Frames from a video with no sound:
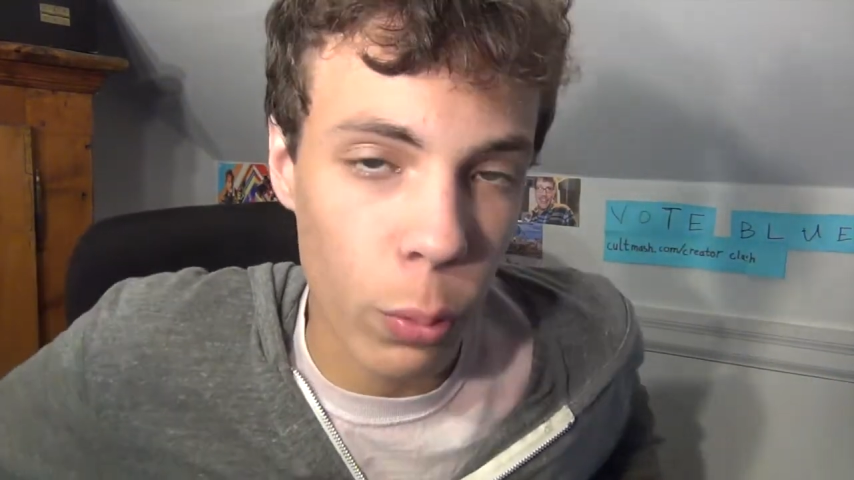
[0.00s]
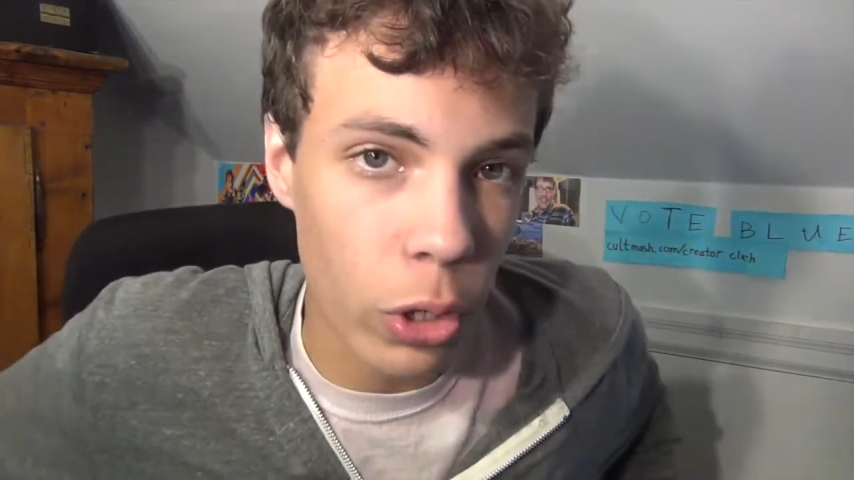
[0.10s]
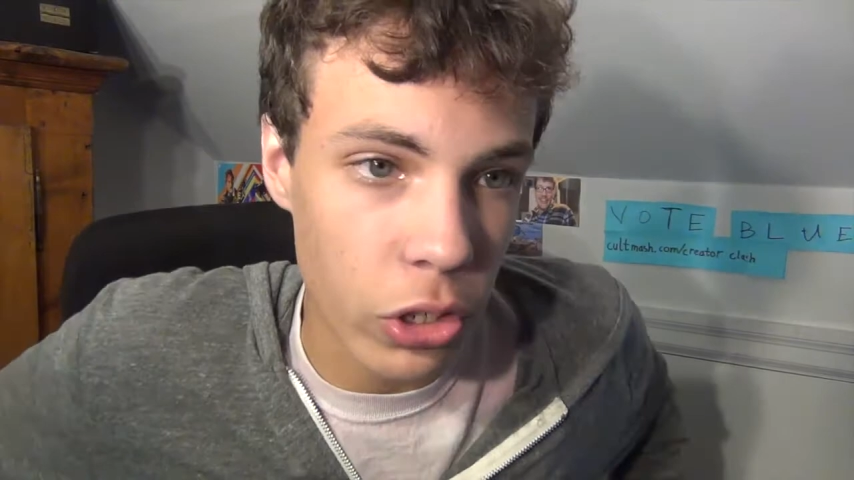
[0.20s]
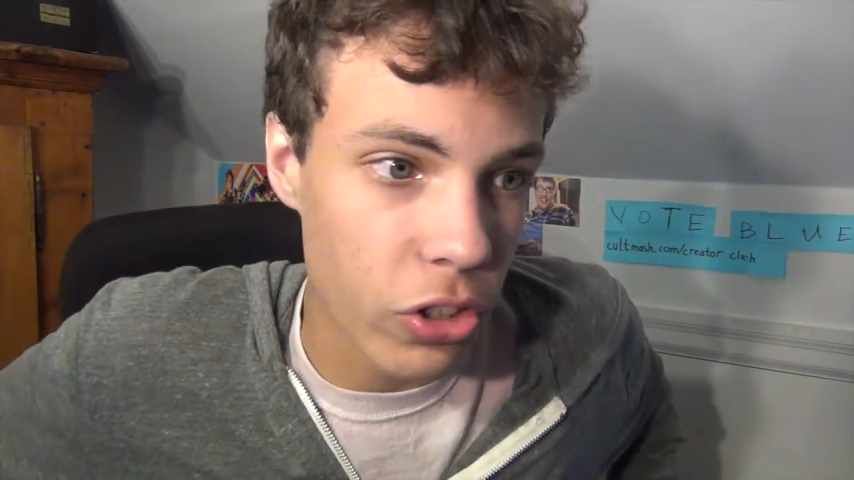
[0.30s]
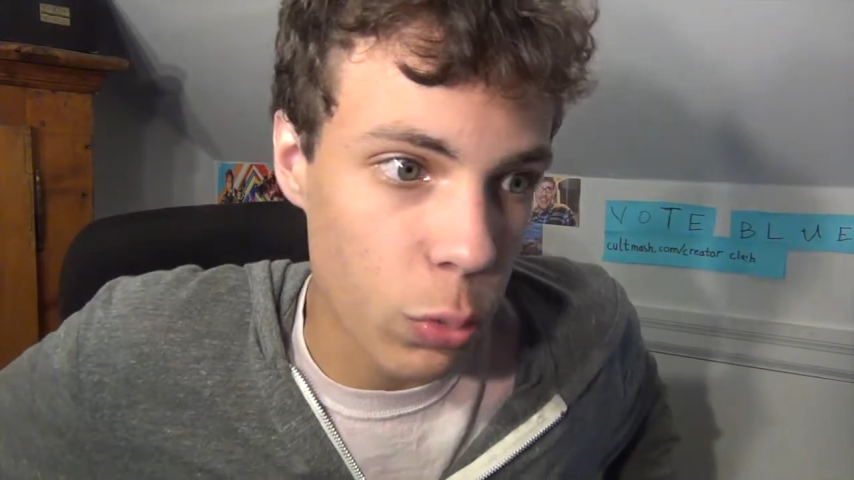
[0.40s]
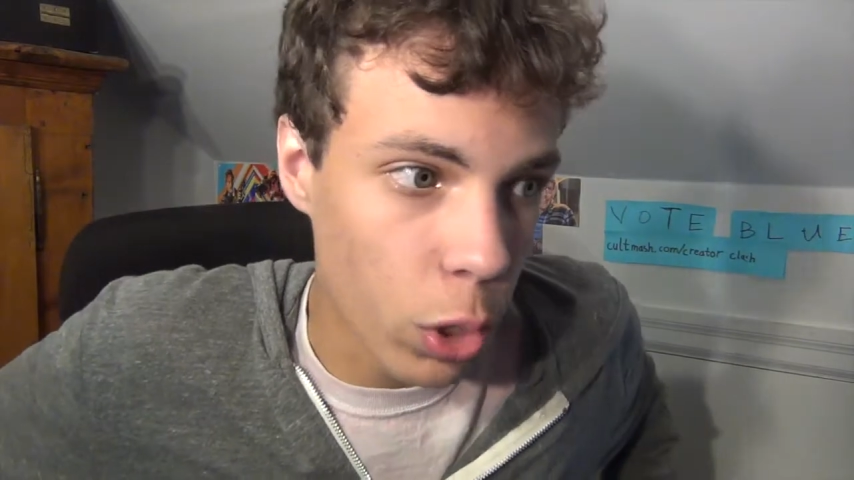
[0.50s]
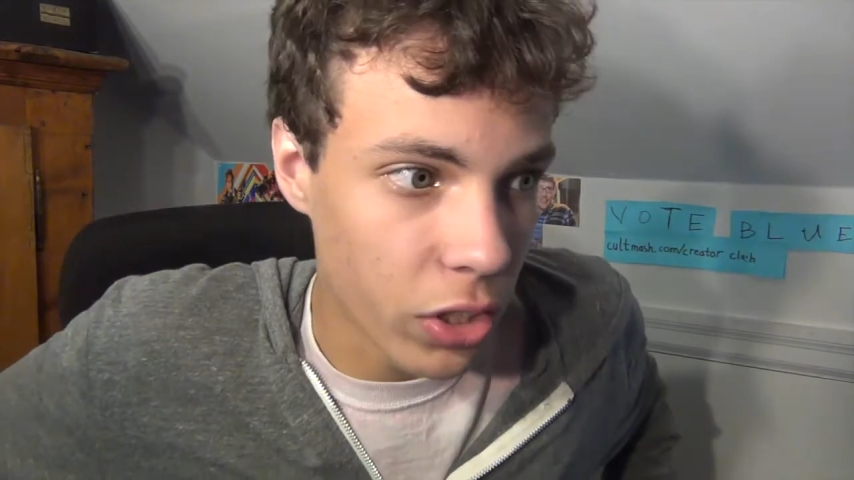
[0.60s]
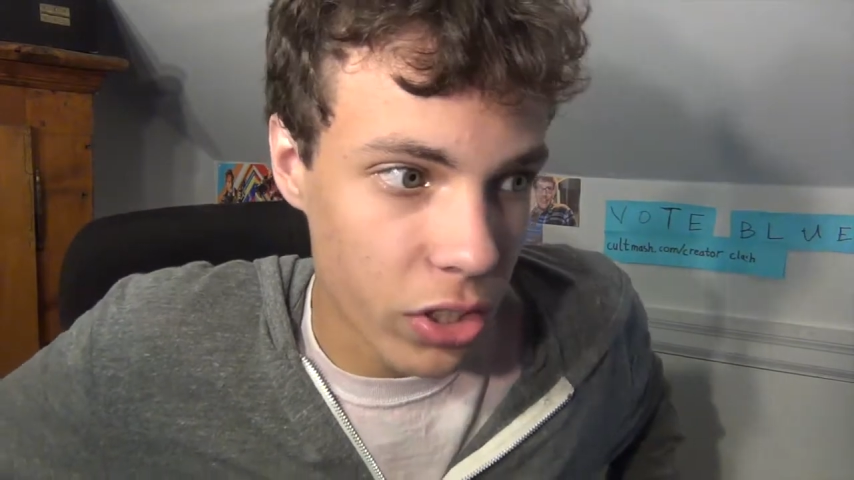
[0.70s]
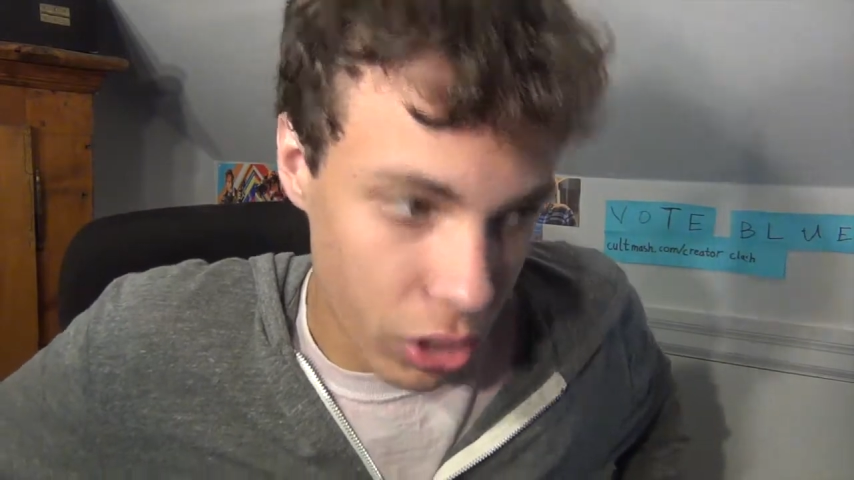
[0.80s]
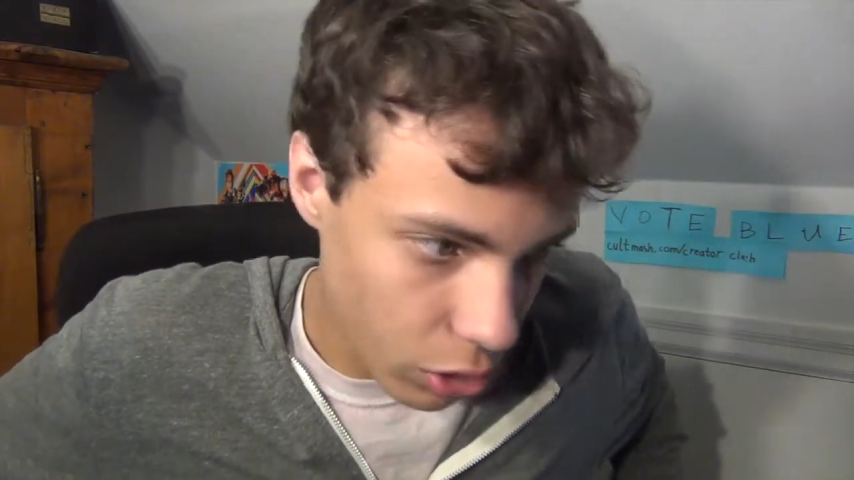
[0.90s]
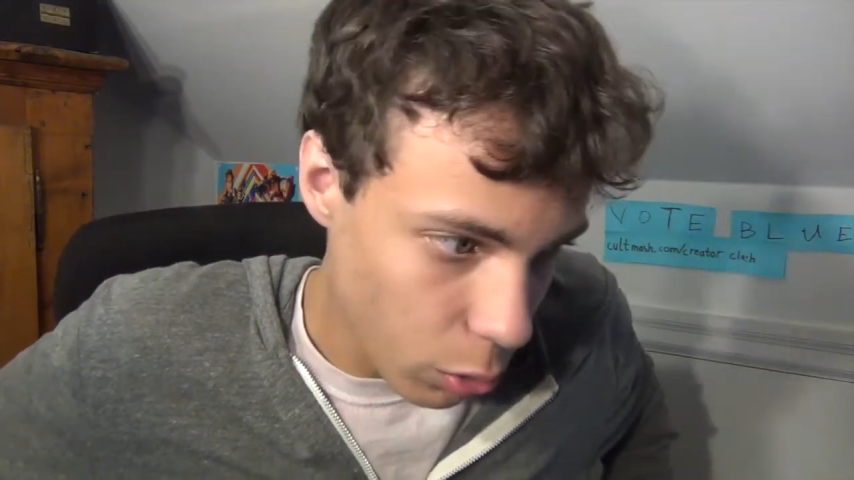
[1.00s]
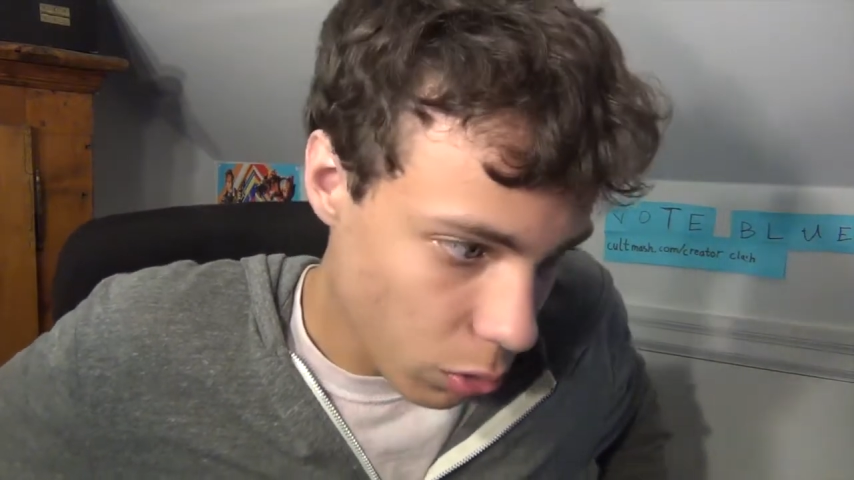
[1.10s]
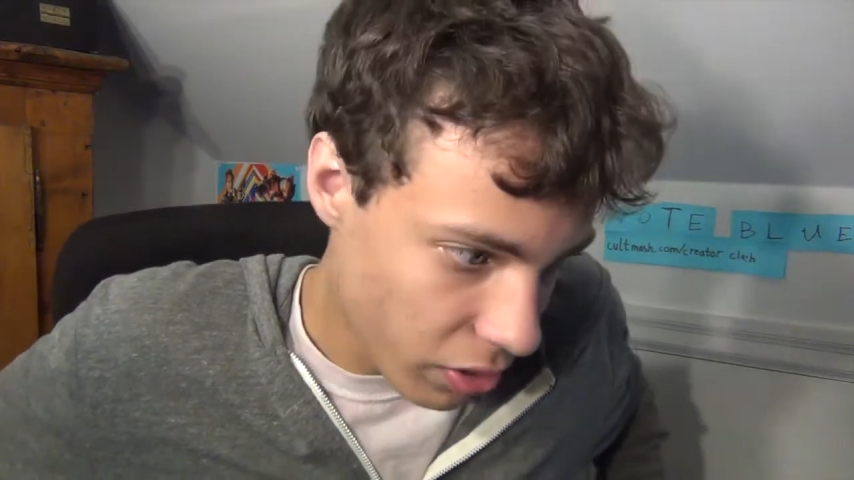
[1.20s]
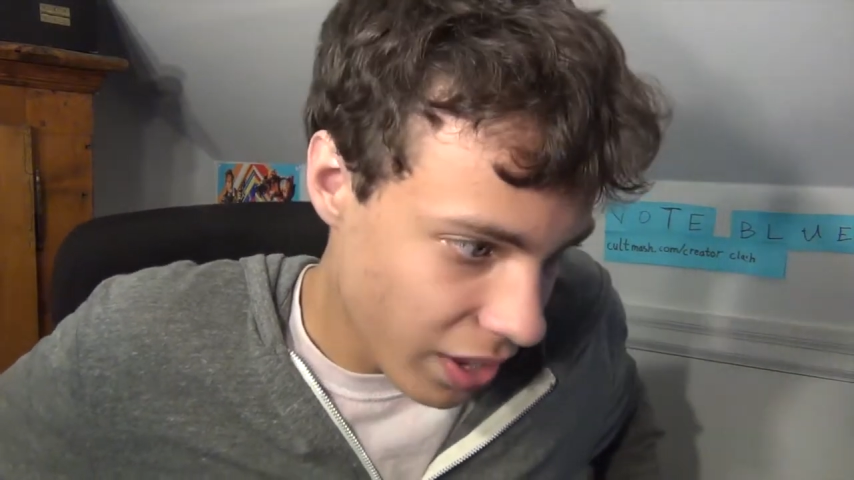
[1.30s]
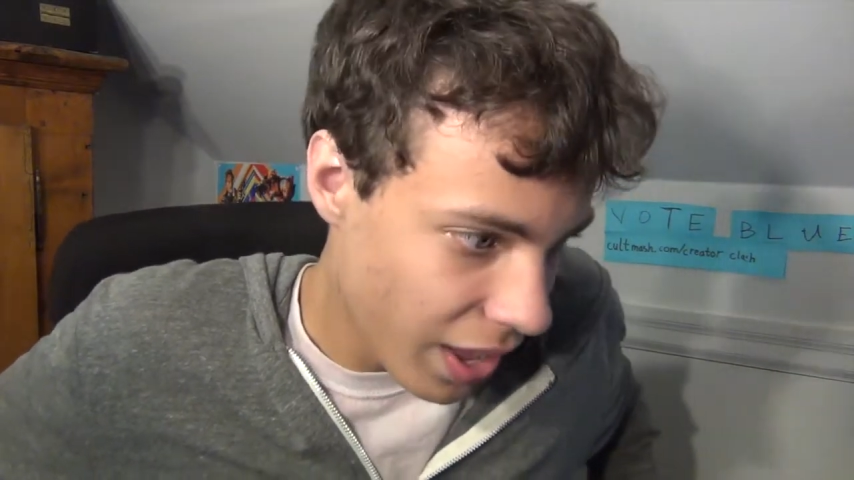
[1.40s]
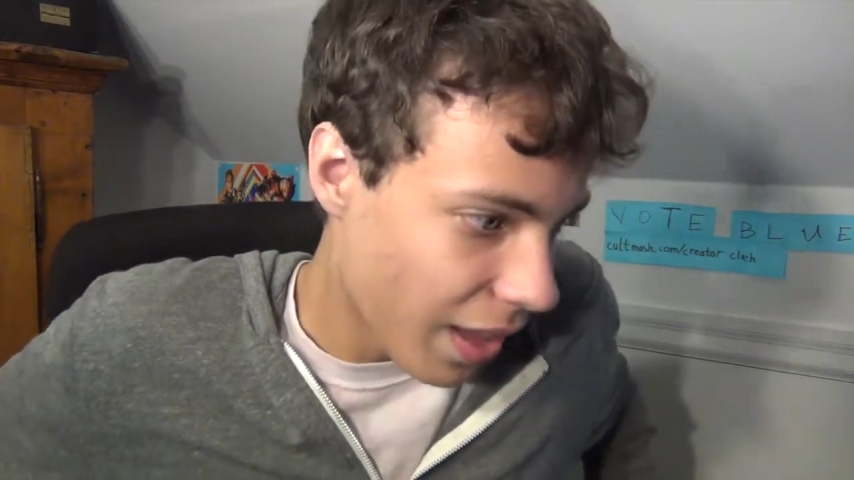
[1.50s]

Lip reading: words you want to use